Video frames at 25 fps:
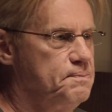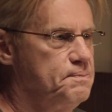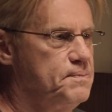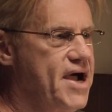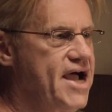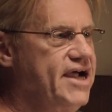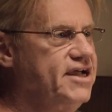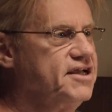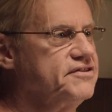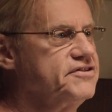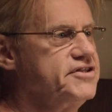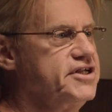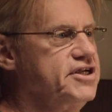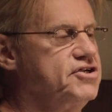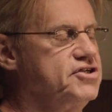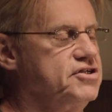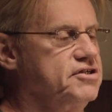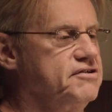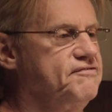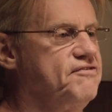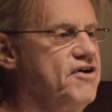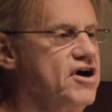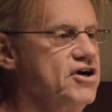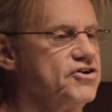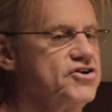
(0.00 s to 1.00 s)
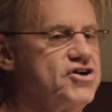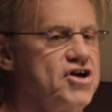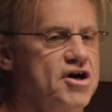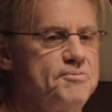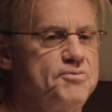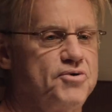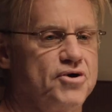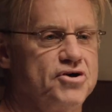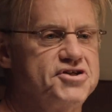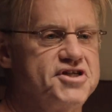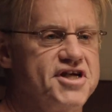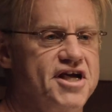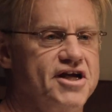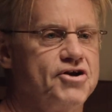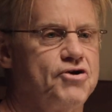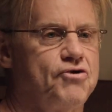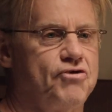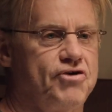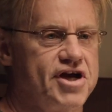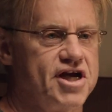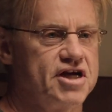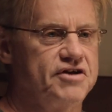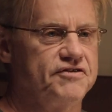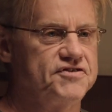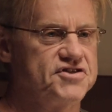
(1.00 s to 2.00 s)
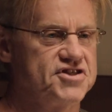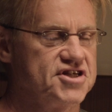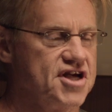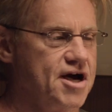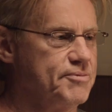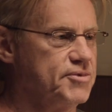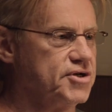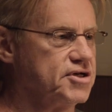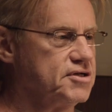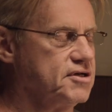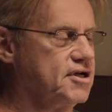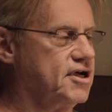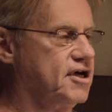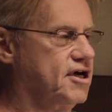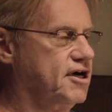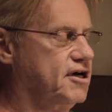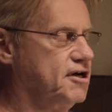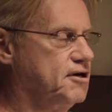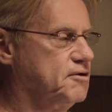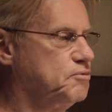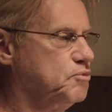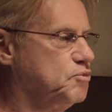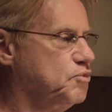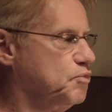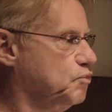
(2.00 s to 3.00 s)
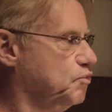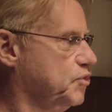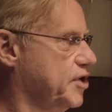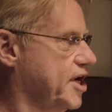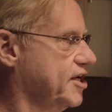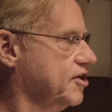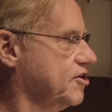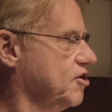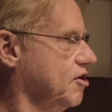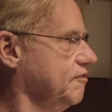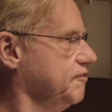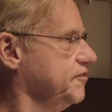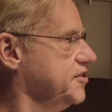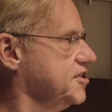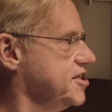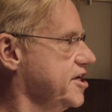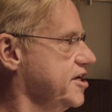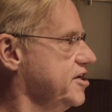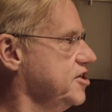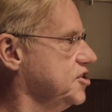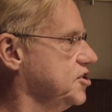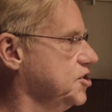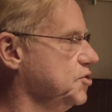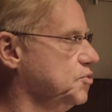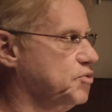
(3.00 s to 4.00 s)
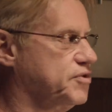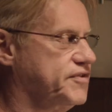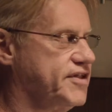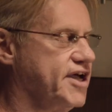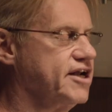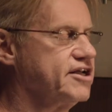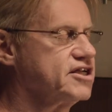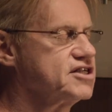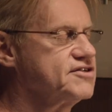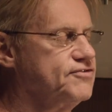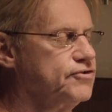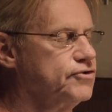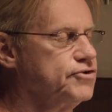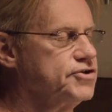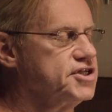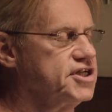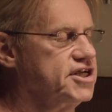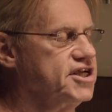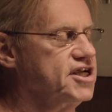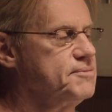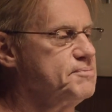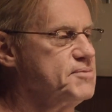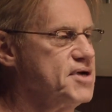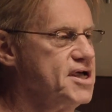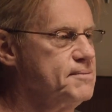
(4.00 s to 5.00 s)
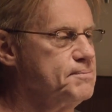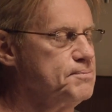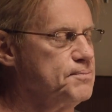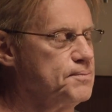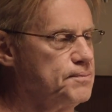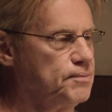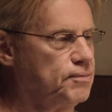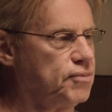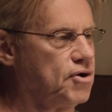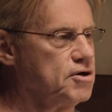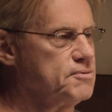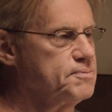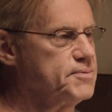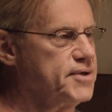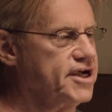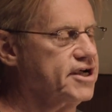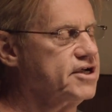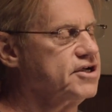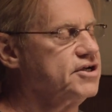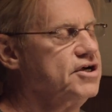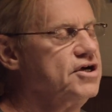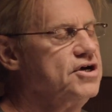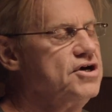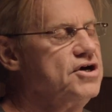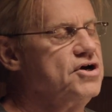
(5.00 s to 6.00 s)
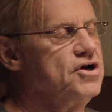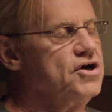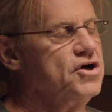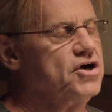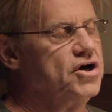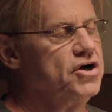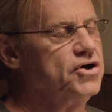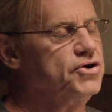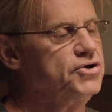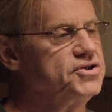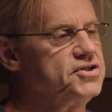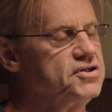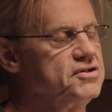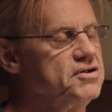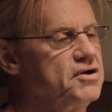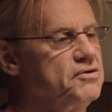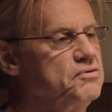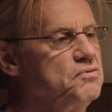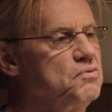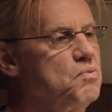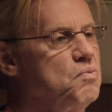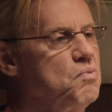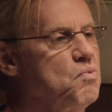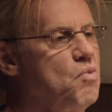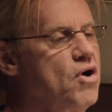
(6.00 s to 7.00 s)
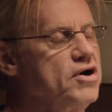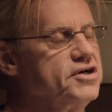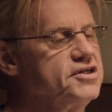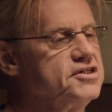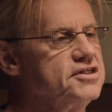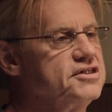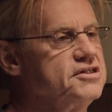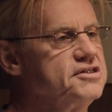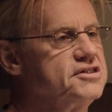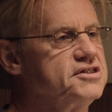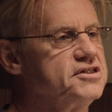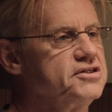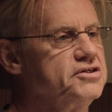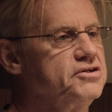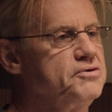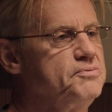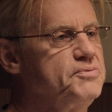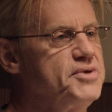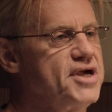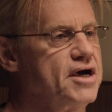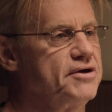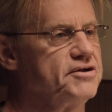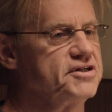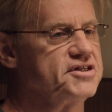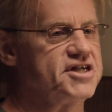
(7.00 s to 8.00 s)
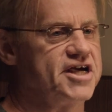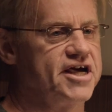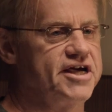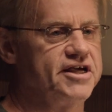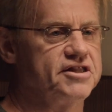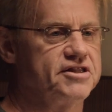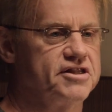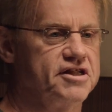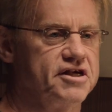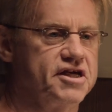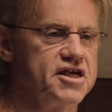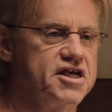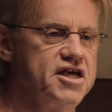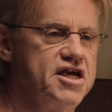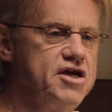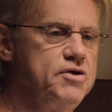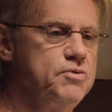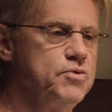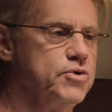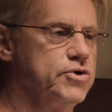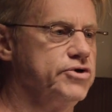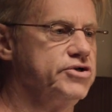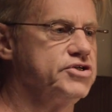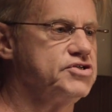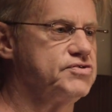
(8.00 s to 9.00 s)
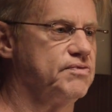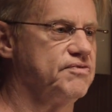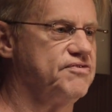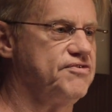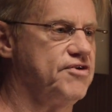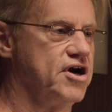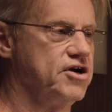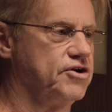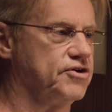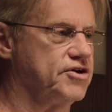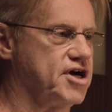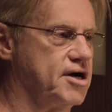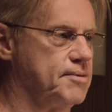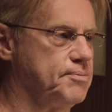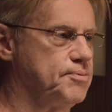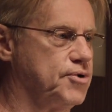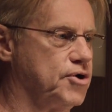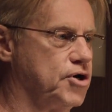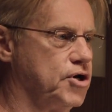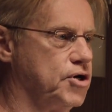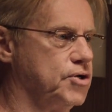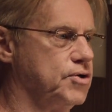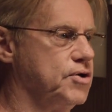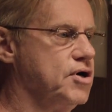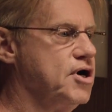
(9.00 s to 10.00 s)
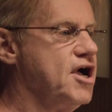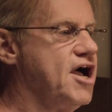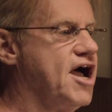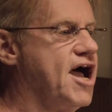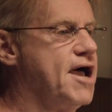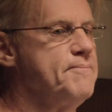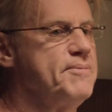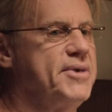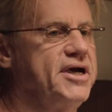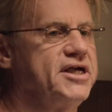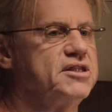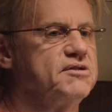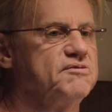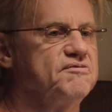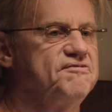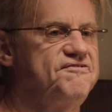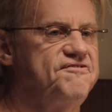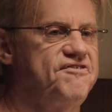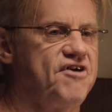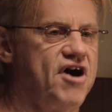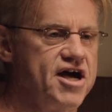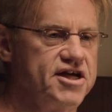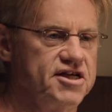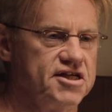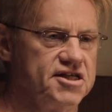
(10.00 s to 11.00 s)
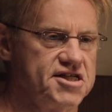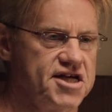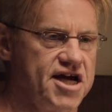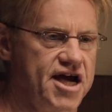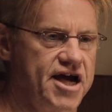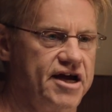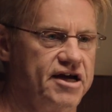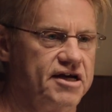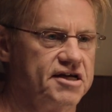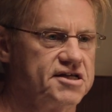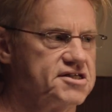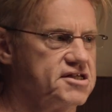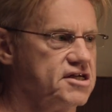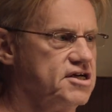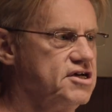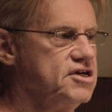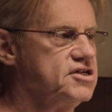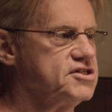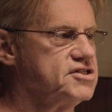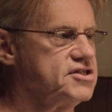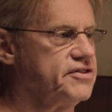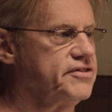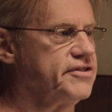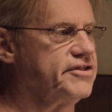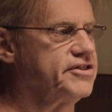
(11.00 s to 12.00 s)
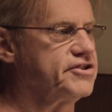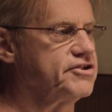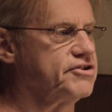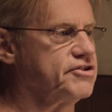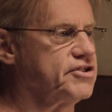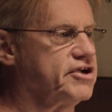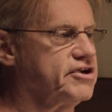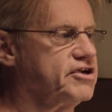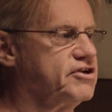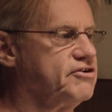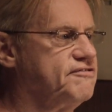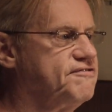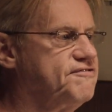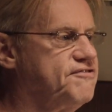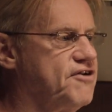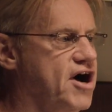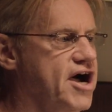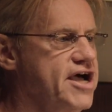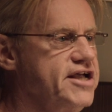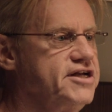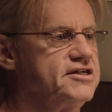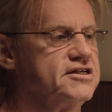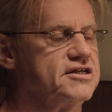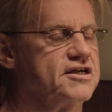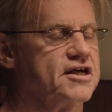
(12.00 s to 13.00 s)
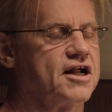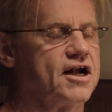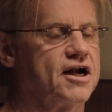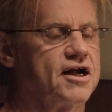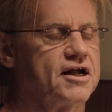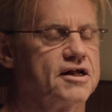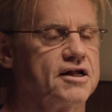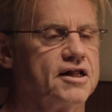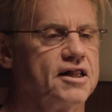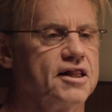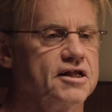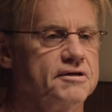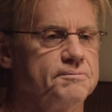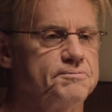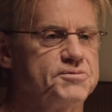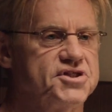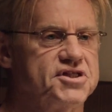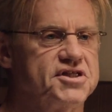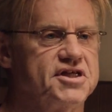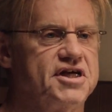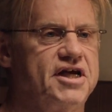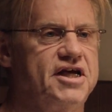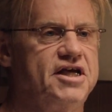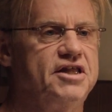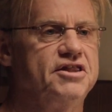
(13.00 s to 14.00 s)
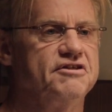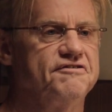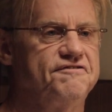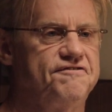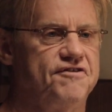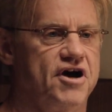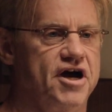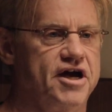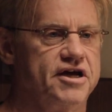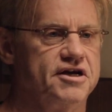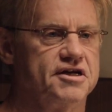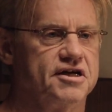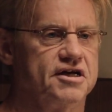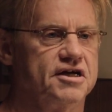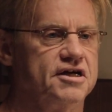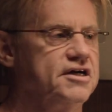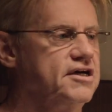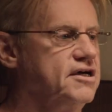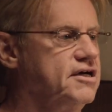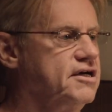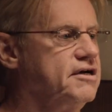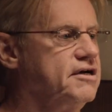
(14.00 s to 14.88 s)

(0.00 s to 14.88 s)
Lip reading: Back at the Final Cut Pro 10 Creative Summit, we had a conversation with Alex 4D and Ben Brodbeck, who wanted to be able to take the keywords from Final Cut Pro and make them Finder tags so that they could find clips in the Finder